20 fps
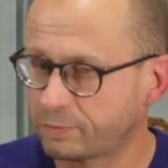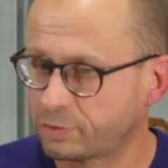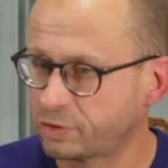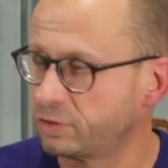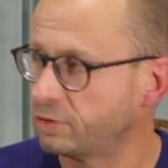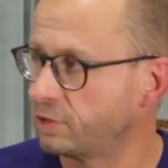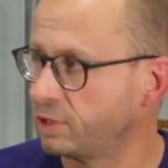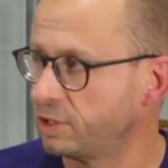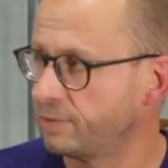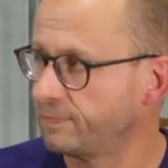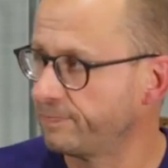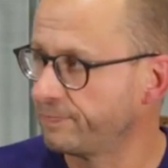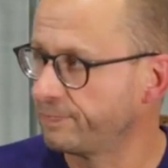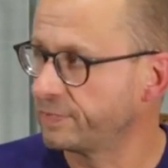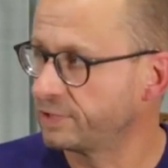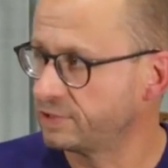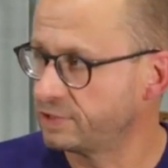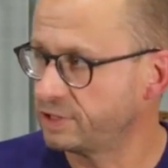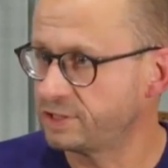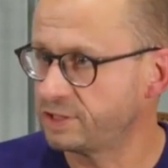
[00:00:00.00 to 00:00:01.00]
Absolutely.
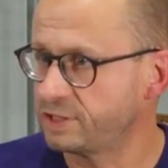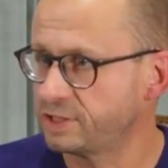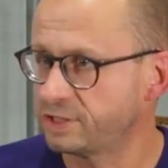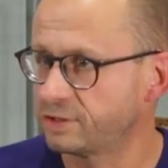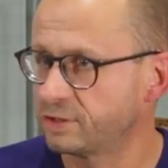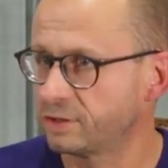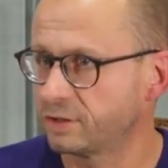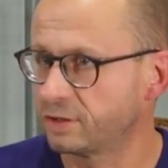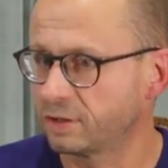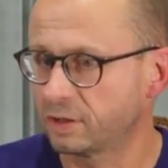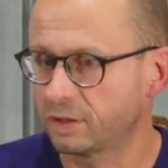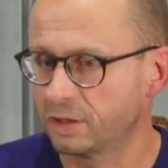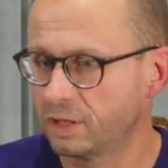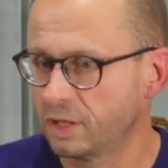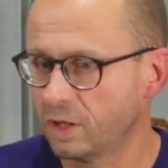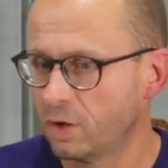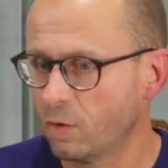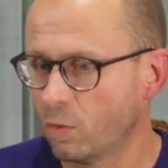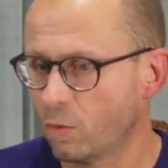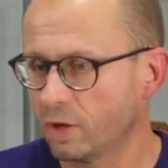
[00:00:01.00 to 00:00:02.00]
This is
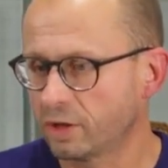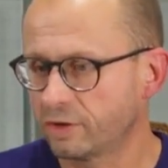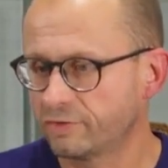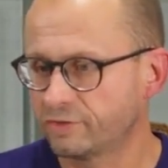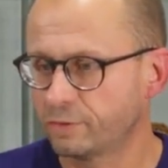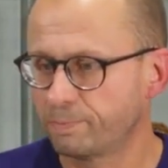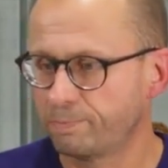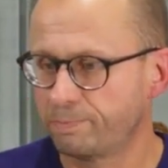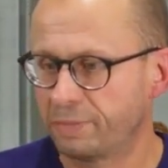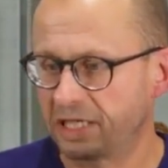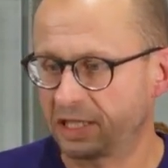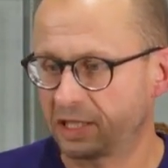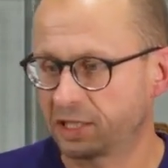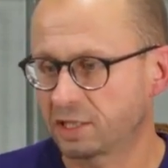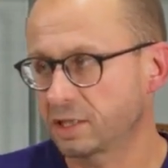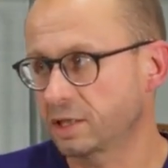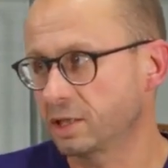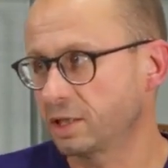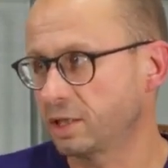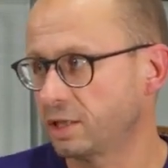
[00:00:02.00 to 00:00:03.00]
one of the
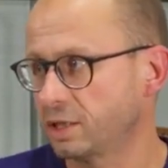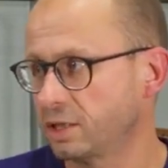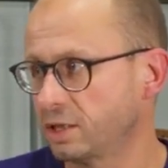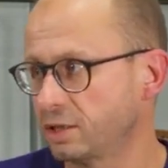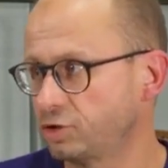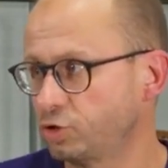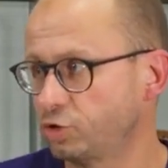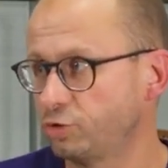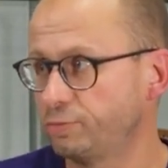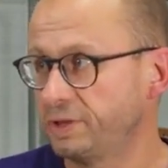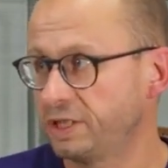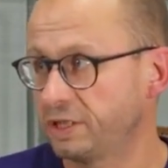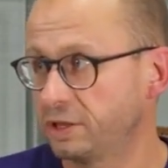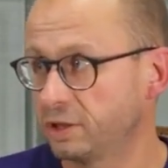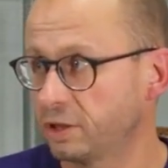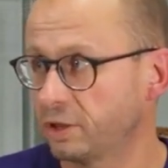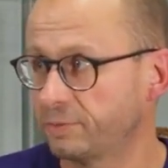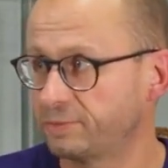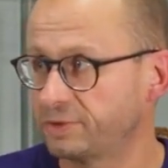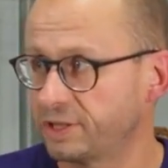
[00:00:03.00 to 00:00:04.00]
two
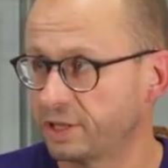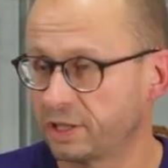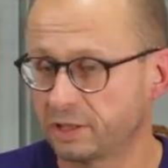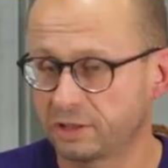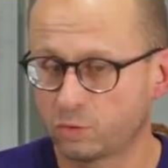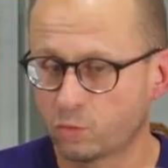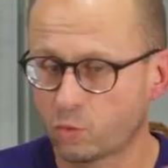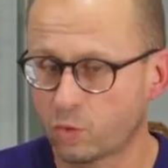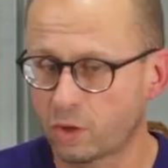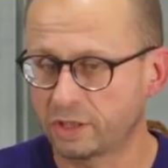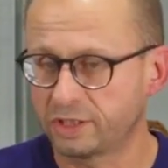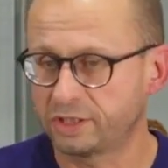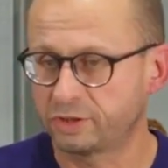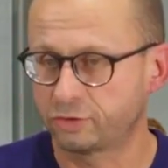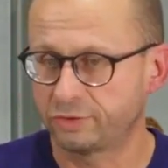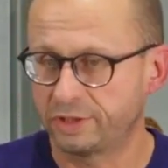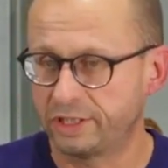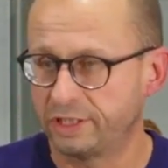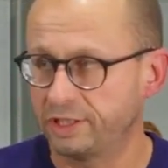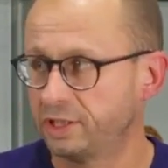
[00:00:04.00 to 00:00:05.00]
big upside. One is
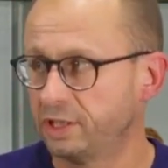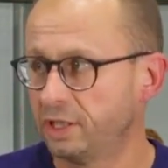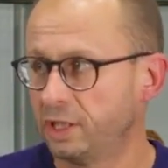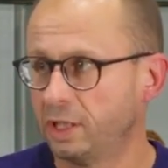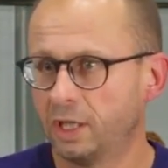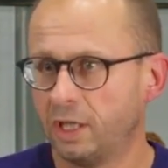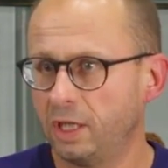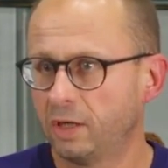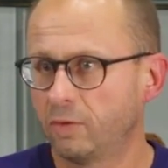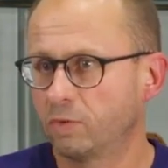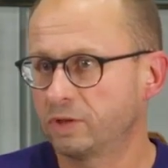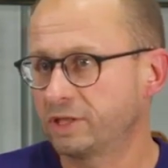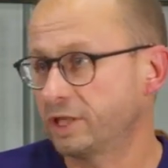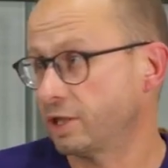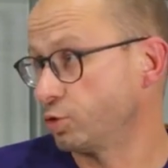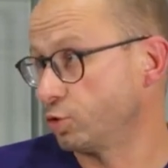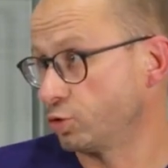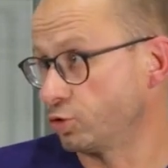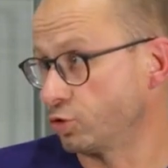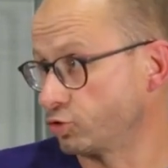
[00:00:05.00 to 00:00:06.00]
really what I
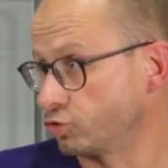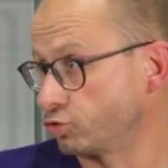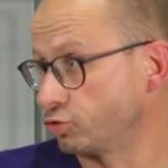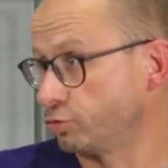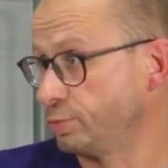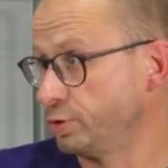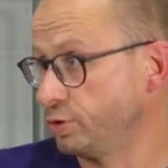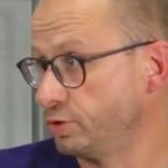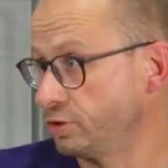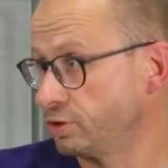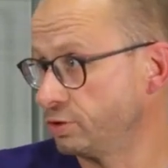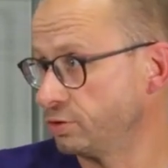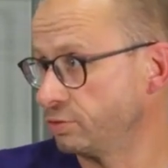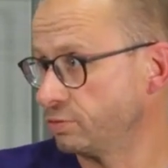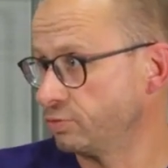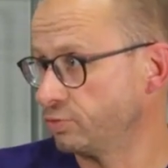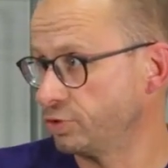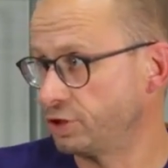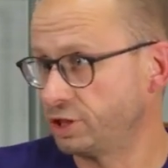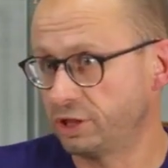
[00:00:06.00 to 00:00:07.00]
call the throughput,
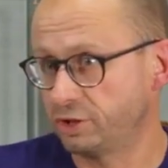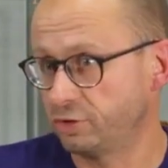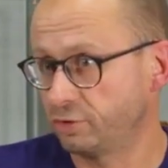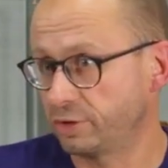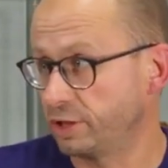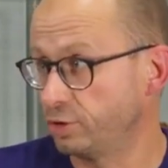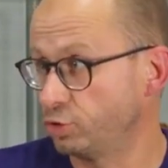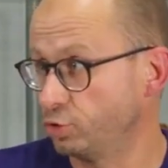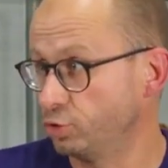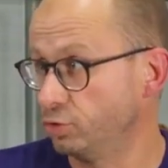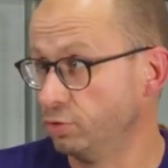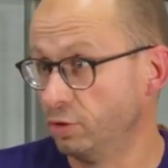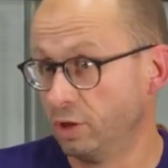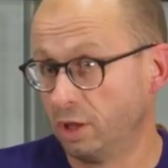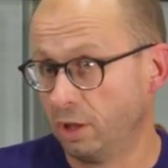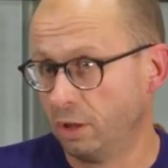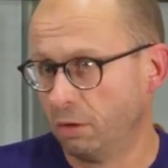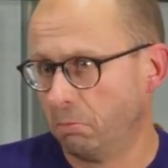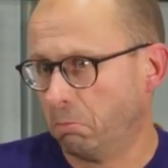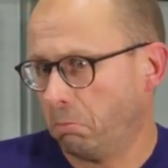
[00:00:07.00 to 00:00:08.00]
which is you can do
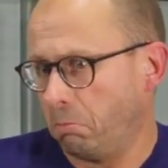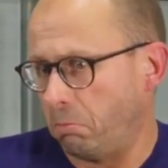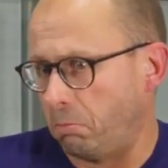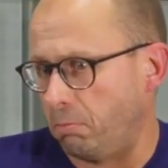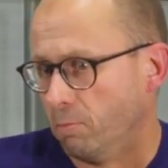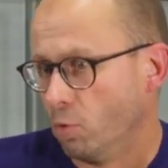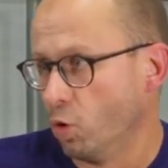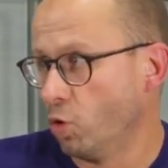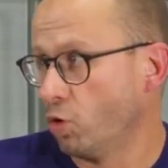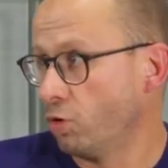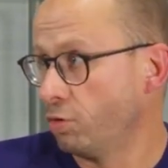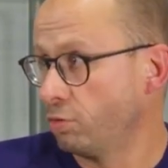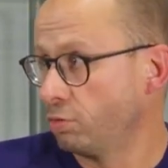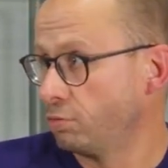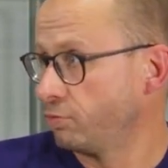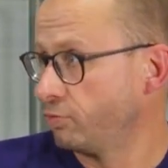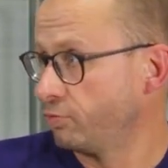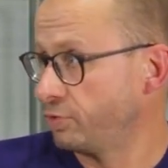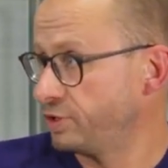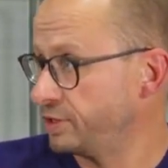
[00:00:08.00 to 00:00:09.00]
more
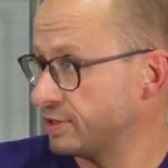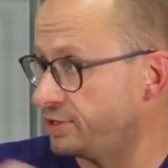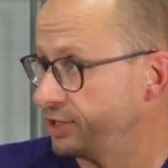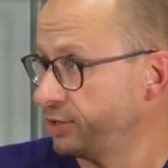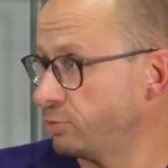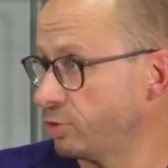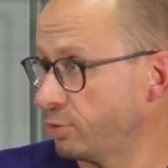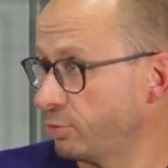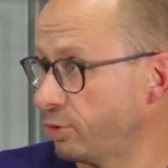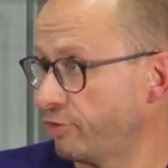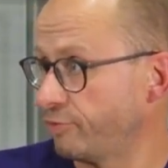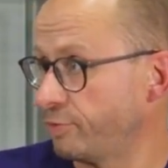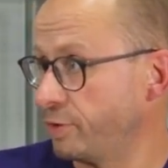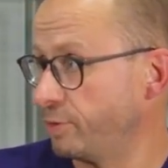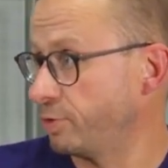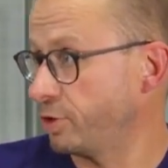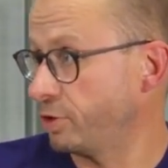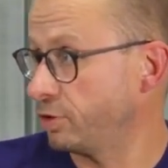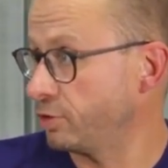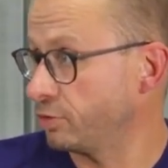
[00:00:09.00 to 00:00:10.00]
with the same number of
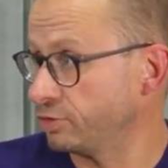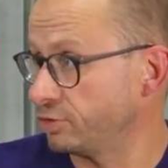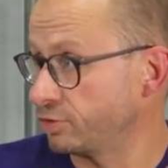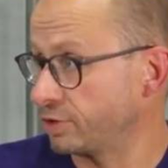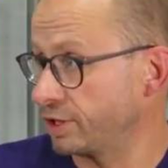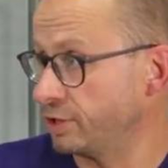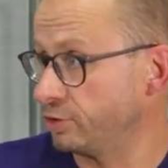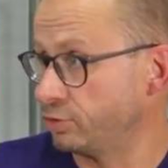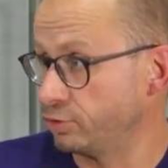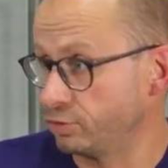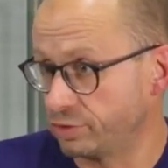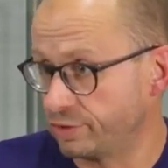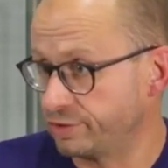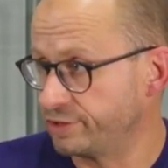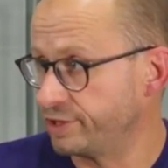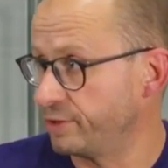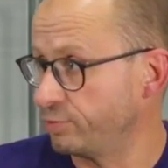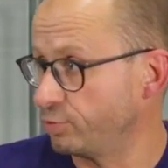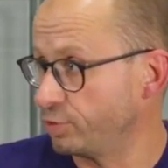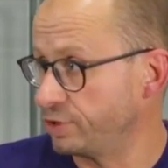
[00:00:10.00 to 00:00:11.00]
people, or you can do the
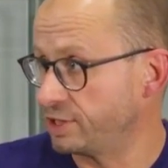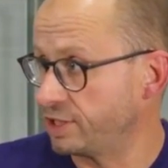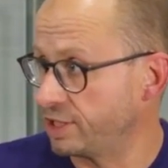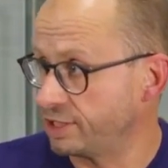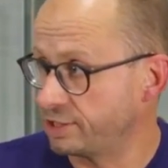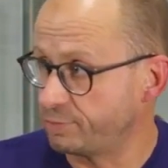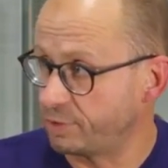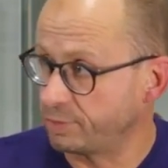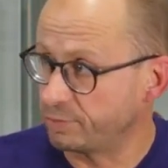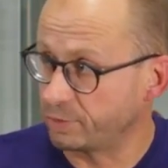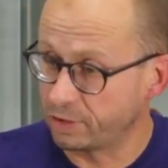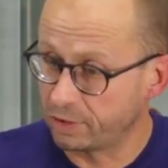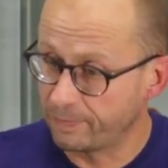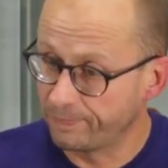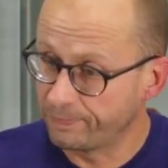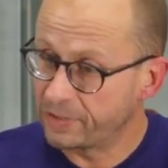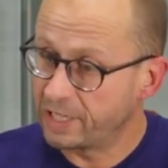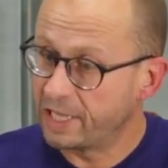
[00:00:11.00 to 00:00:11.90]
same with less people,